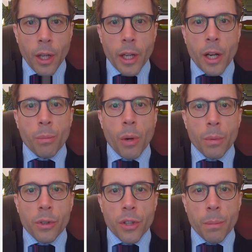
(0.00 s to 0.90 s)
and our
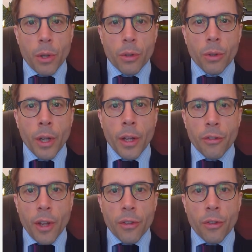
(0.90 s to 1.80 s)
probability model
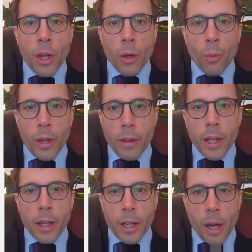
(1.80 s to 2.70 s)
says we
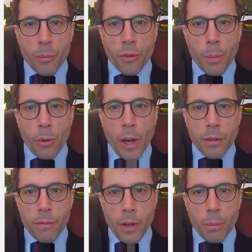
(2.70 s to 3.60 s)
think it comes from a
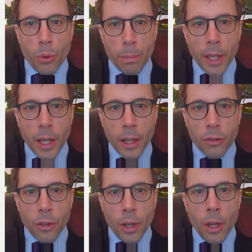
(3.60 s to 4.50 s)
random variable big X.